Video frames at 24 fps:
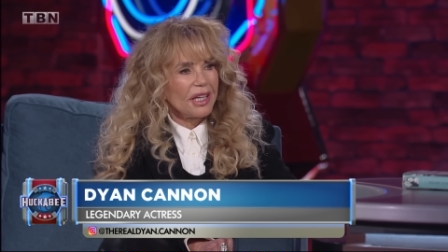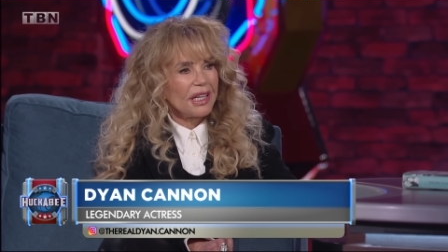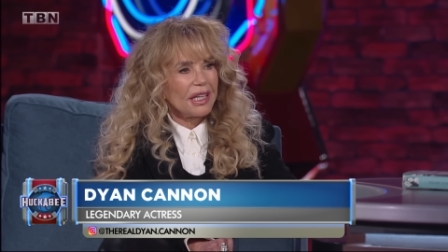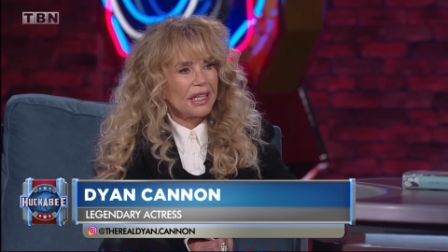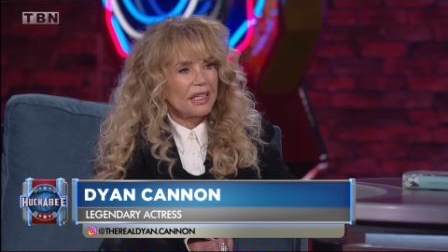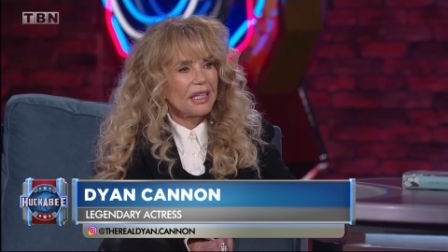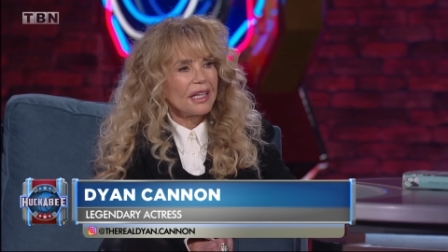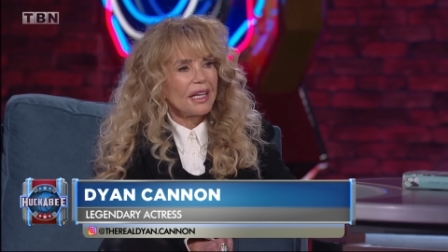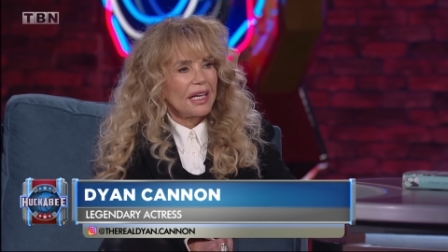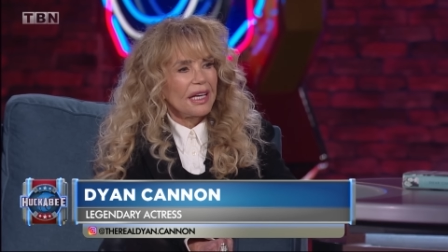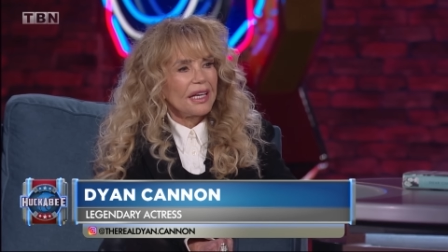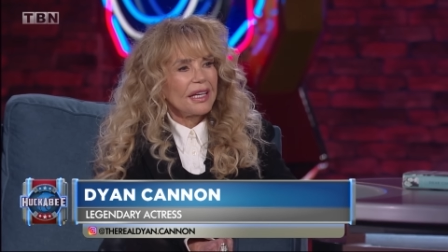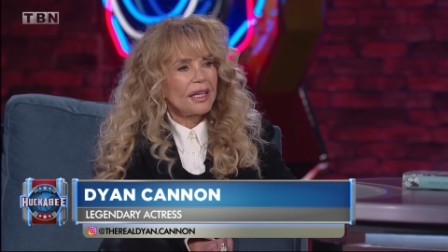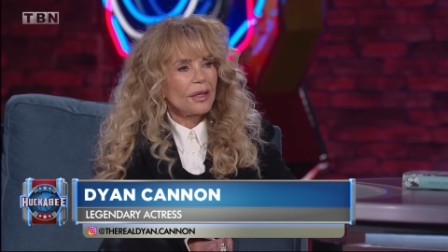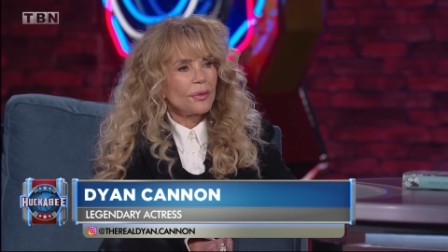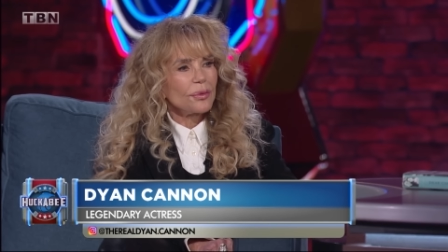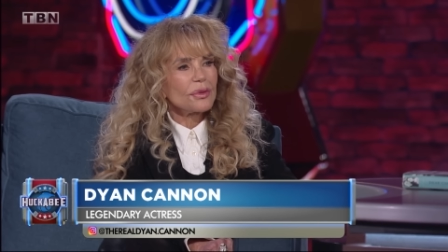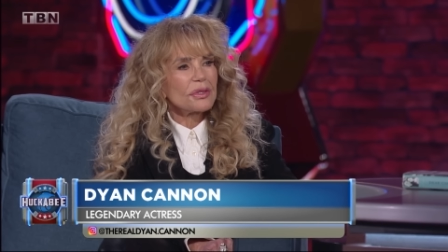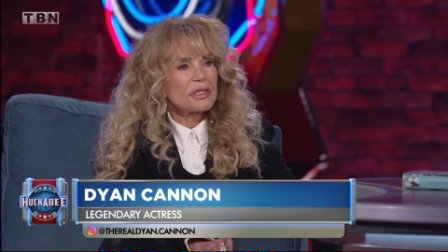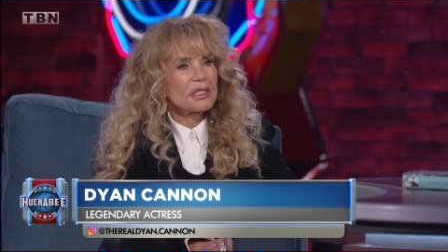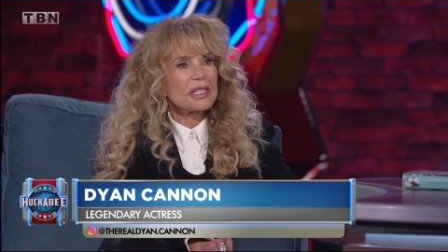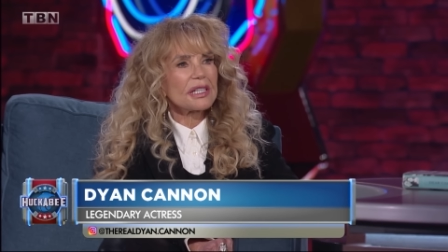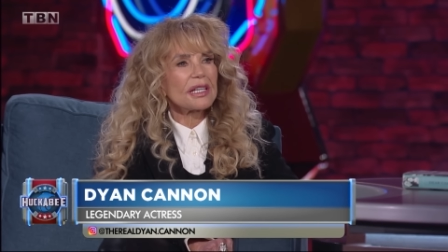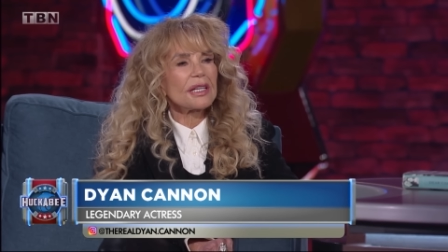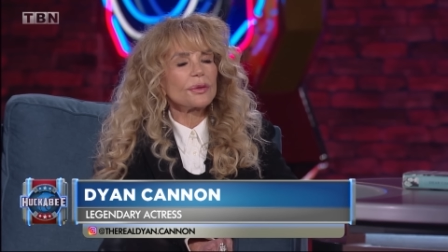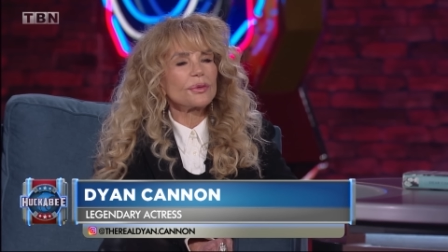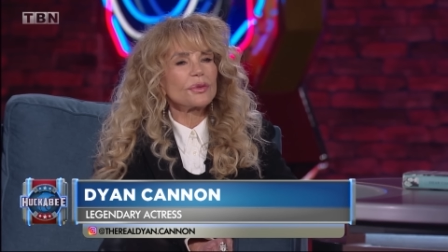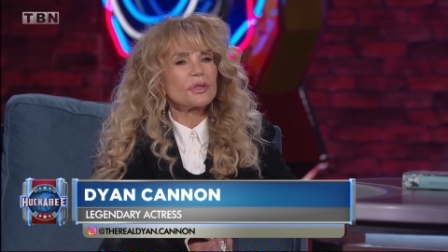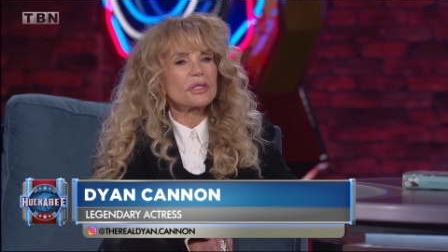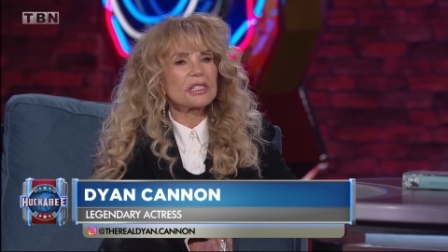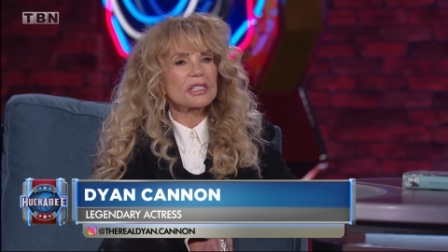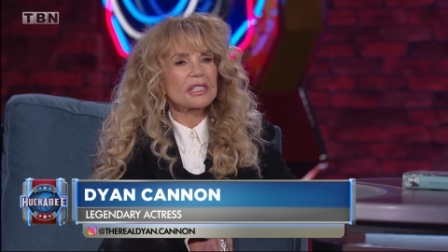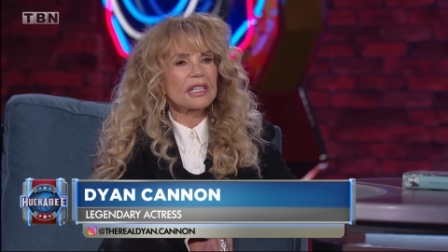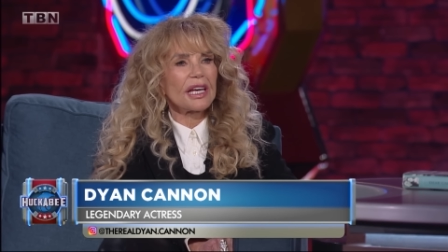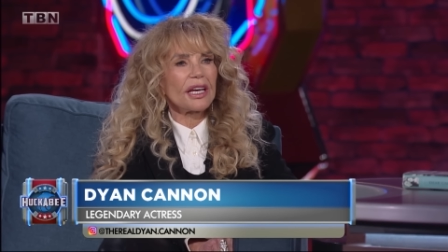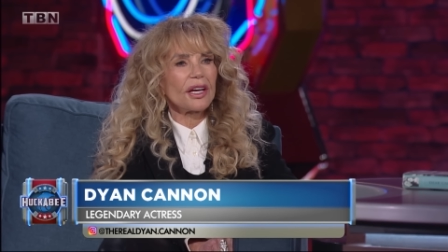He
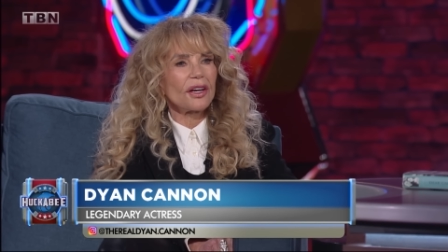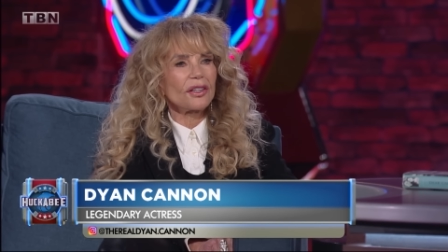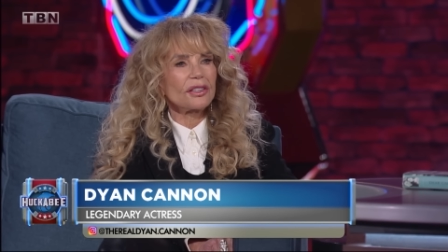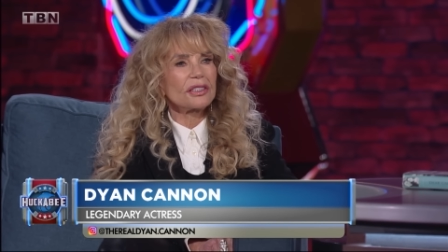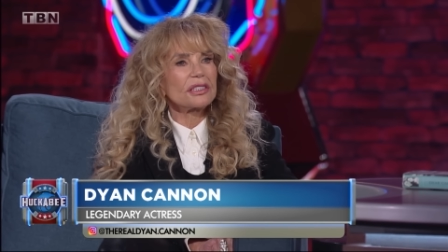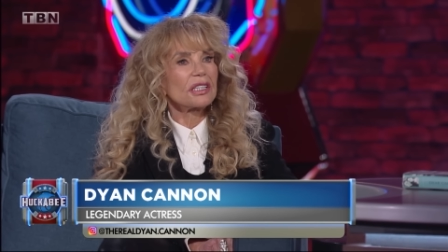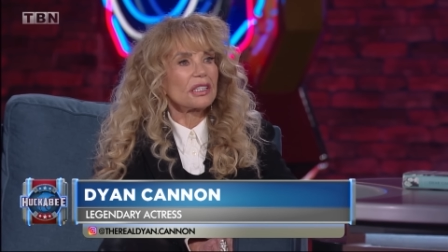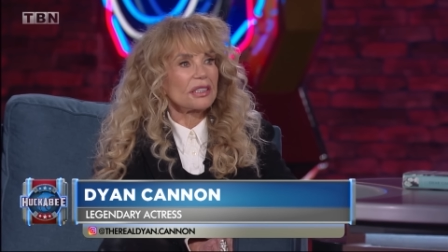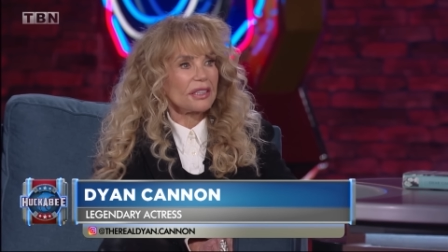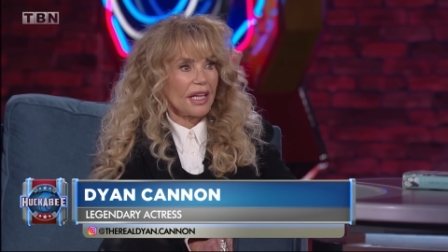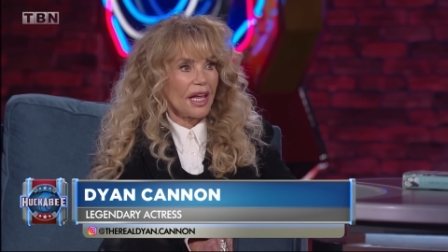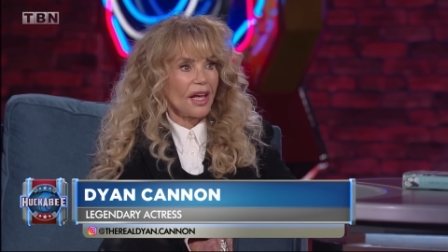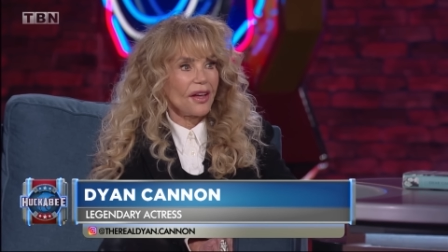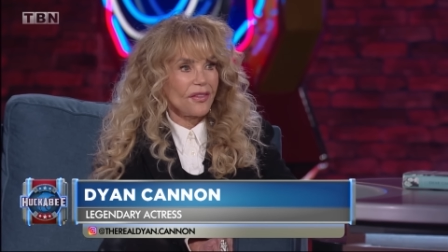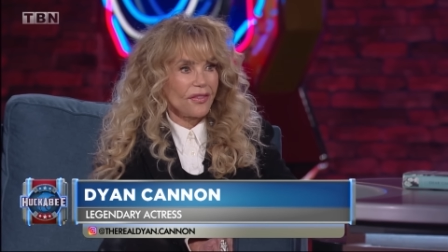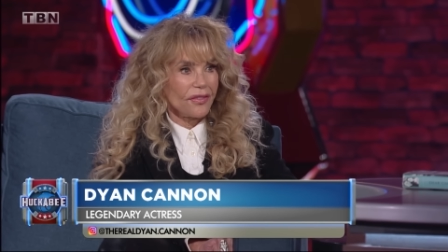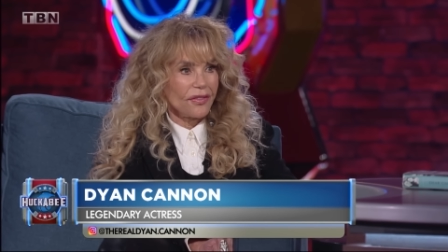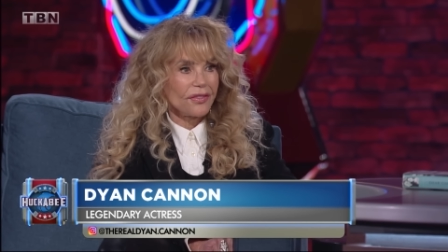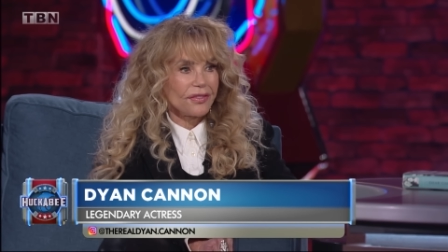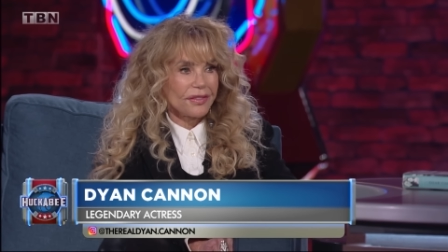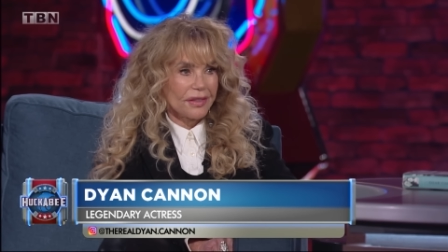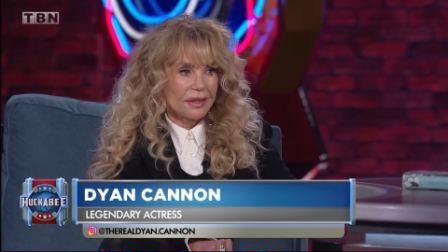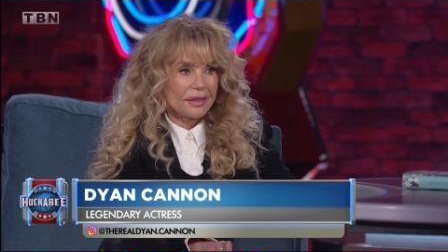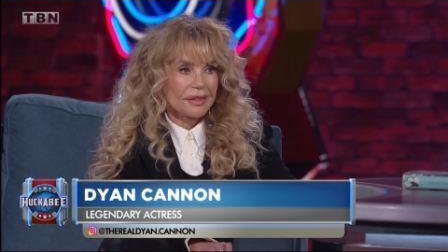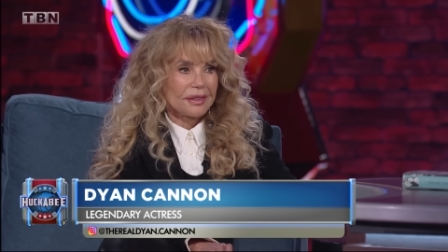was scared to love.